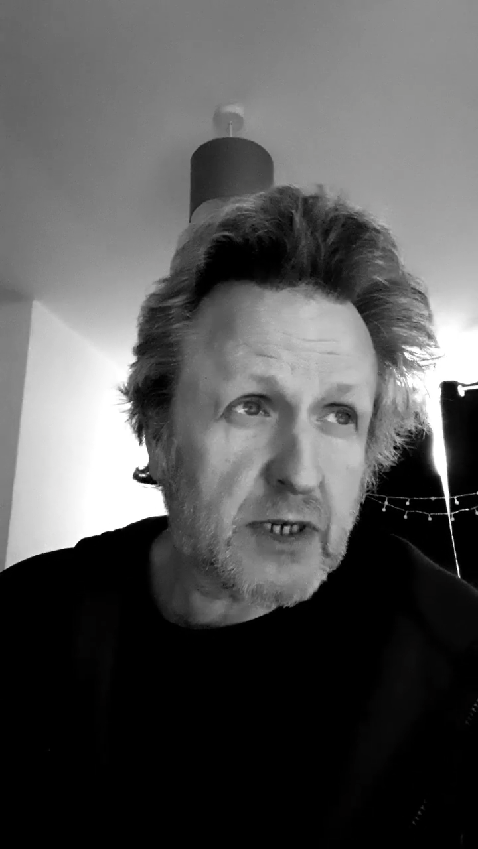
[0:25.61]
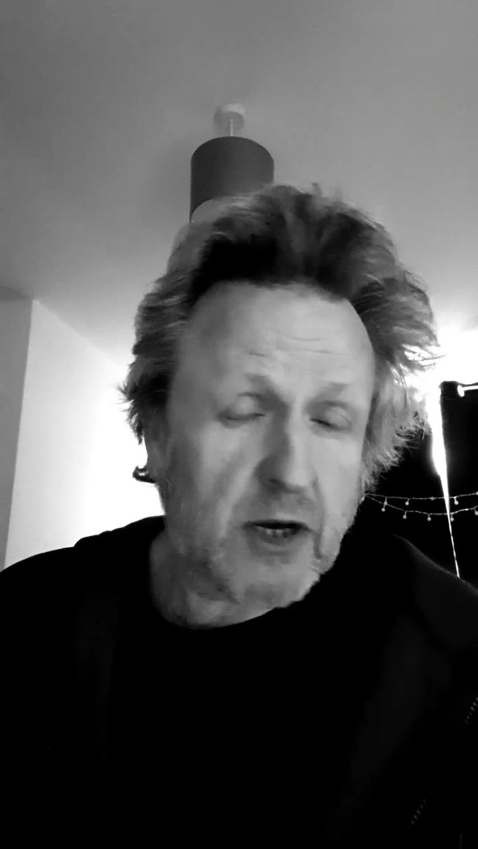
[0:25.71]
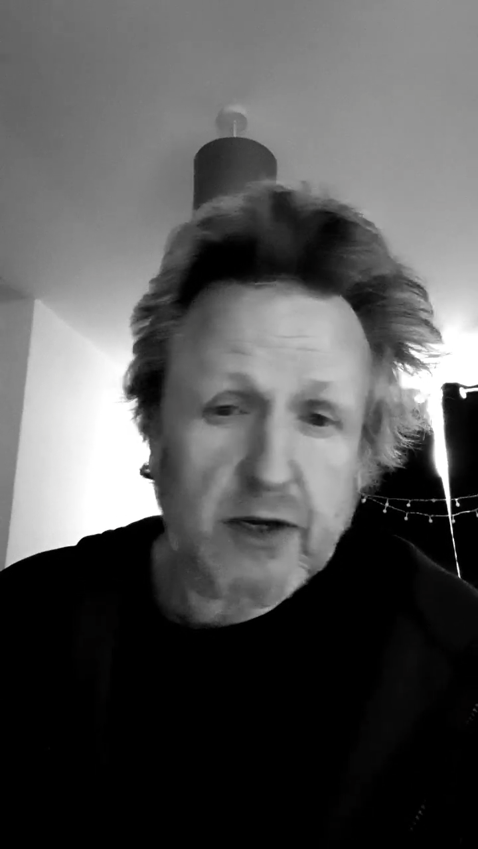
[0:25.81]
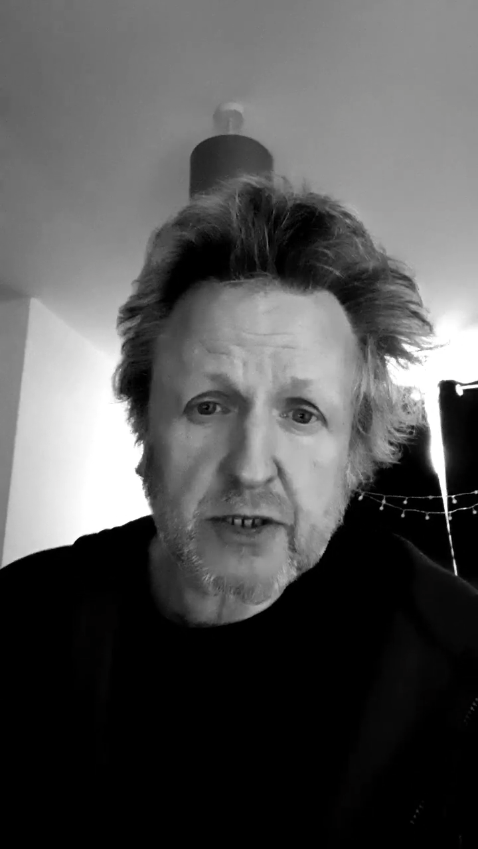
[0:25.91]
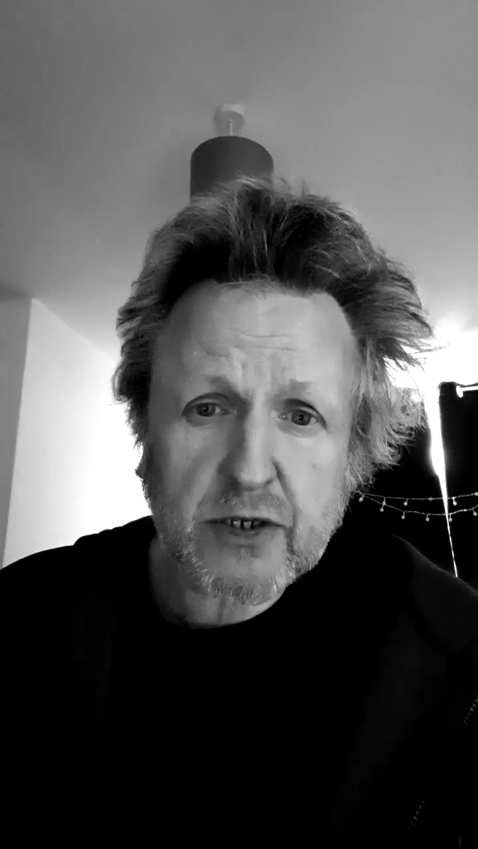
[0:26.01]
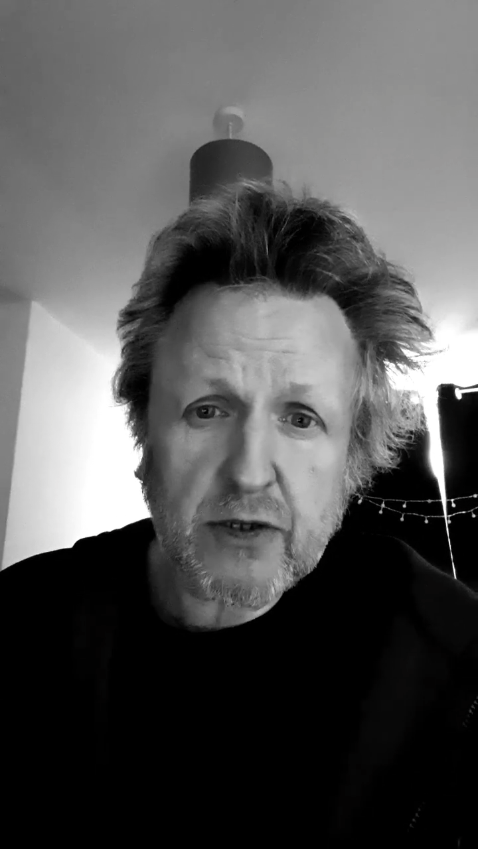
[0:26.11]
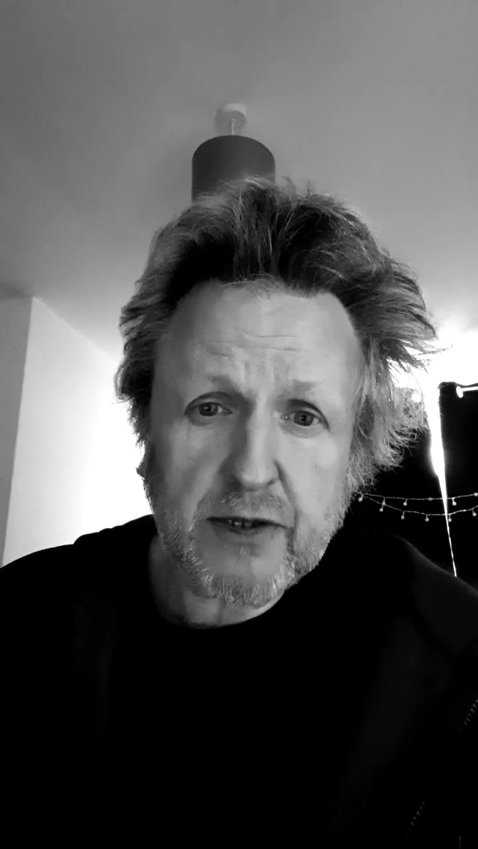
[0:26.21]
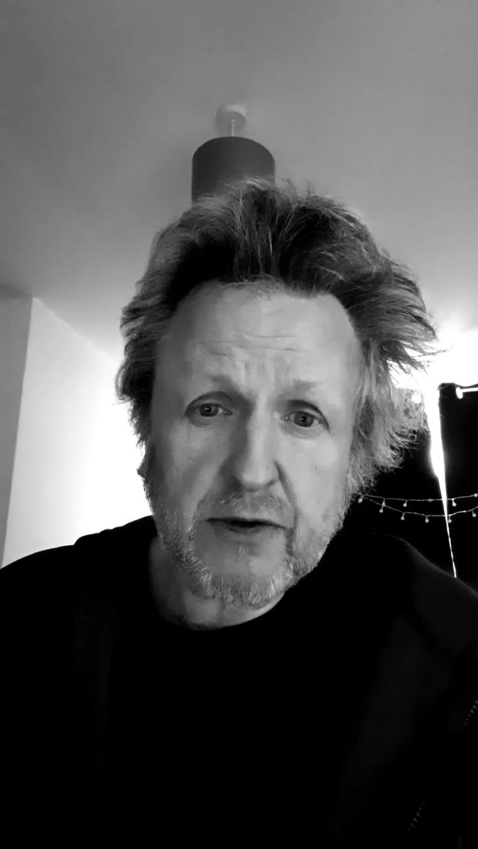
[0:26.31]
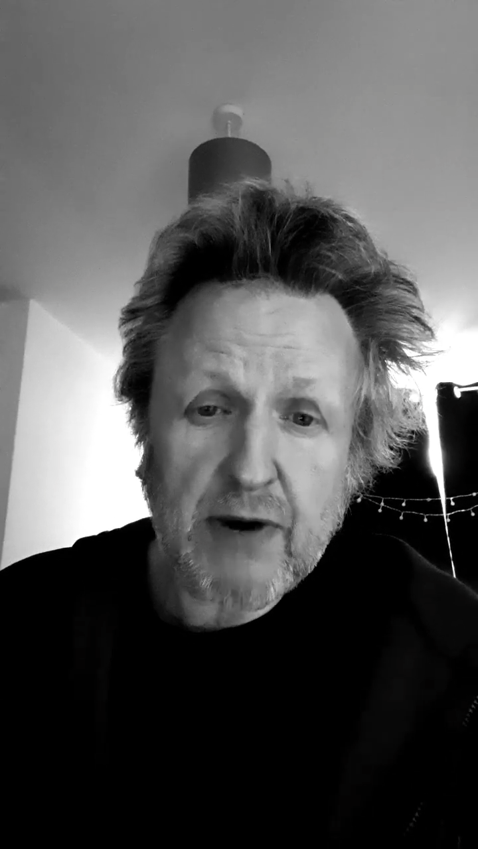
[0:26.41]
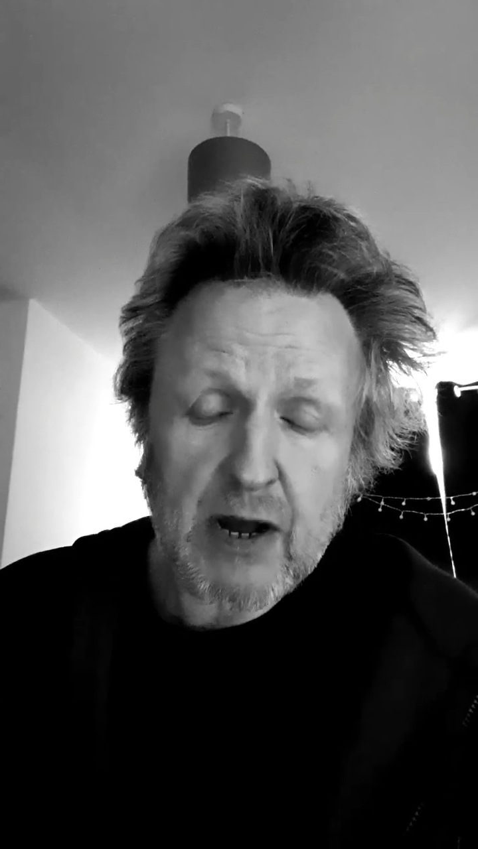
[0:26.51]
article
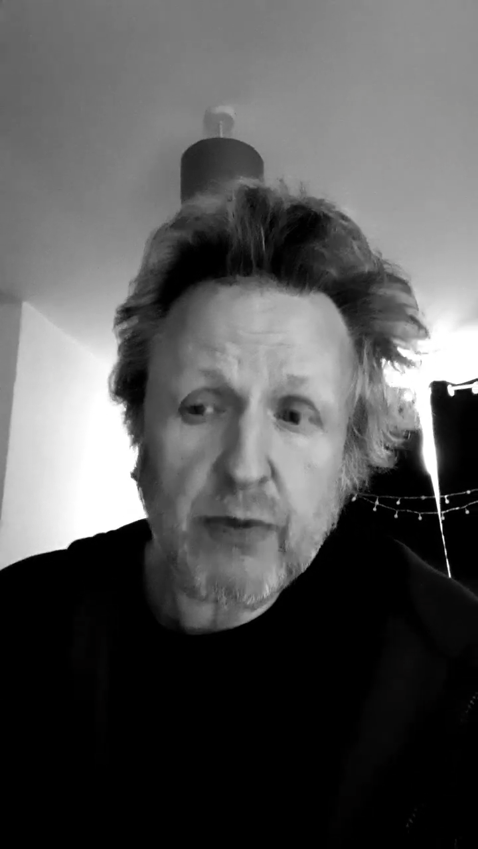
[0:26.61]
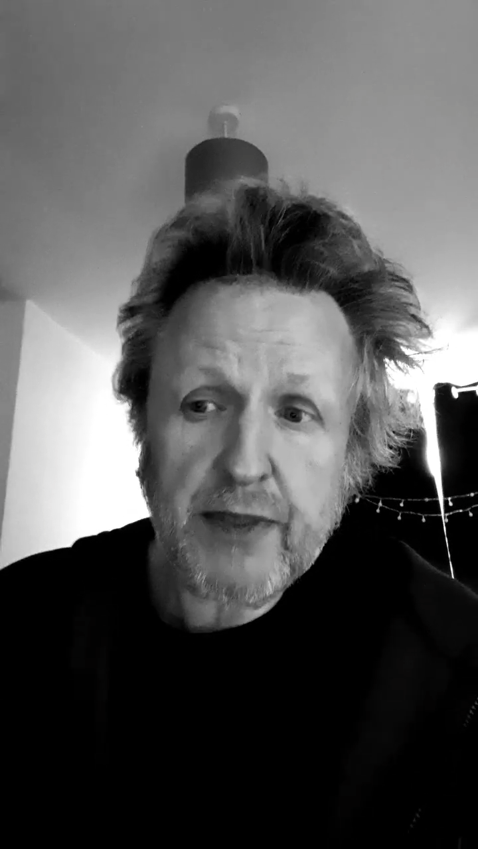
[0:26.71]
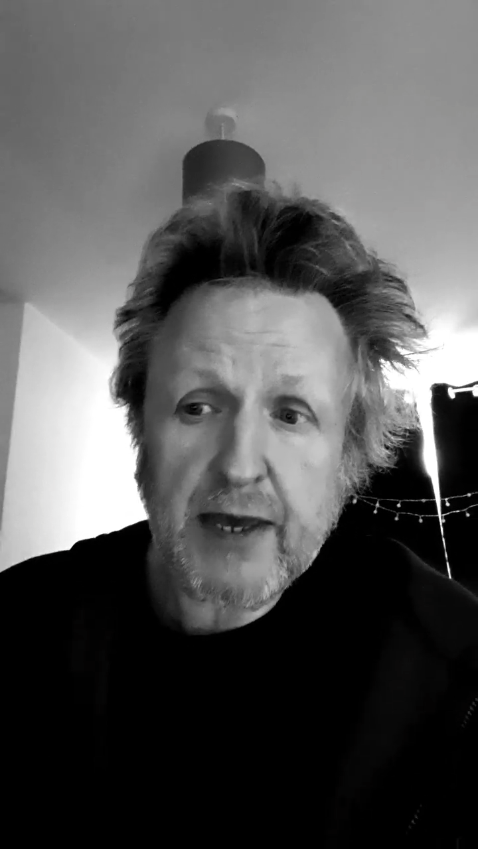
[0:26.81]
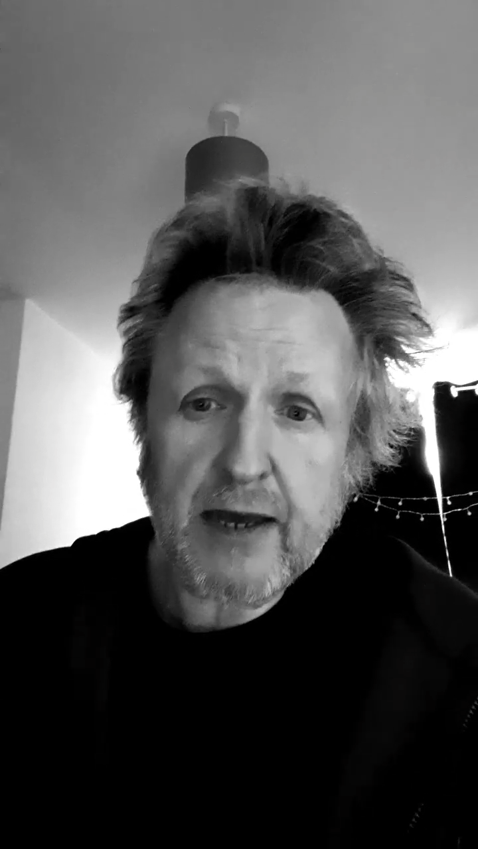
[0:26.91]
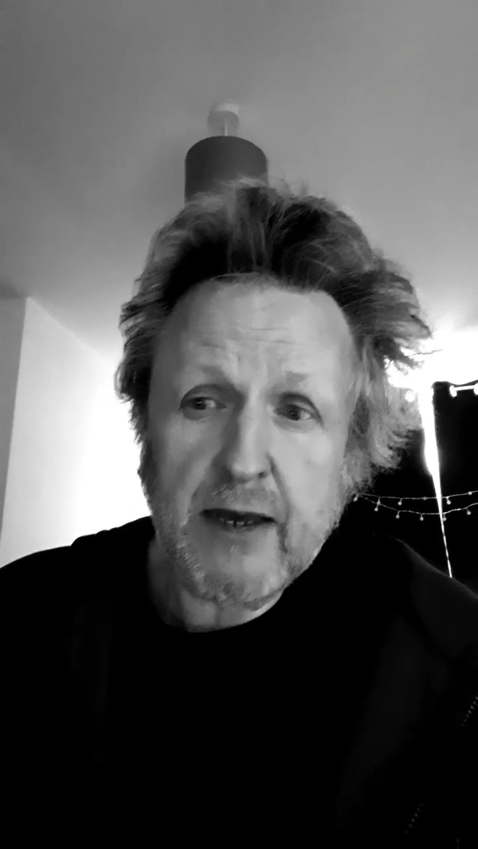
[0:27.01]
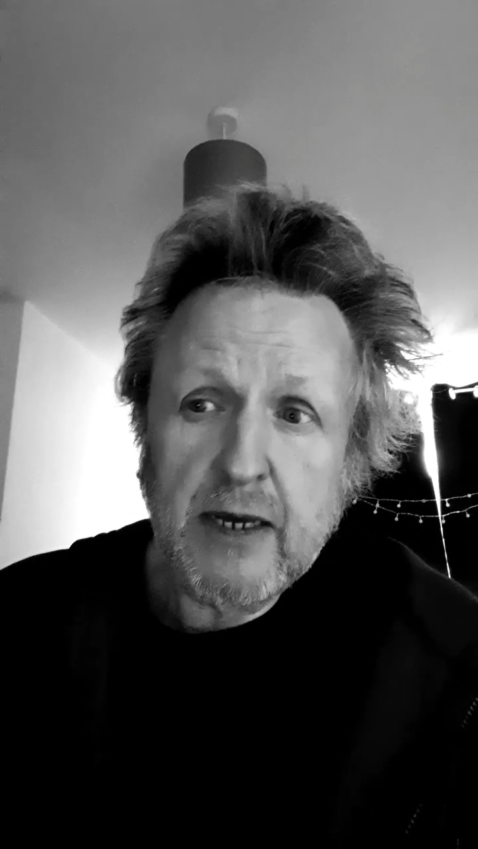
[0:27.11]
that are out there,